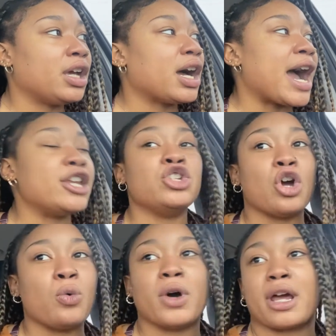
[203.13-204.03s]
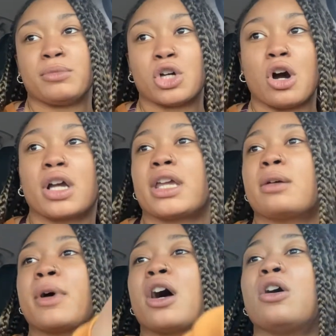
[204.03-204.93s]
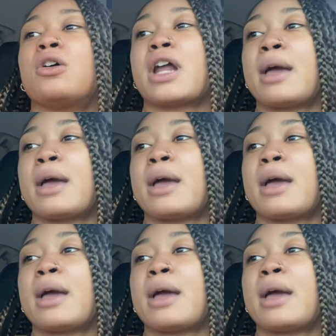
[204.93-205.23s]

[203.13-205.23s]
I know what I'm talking about.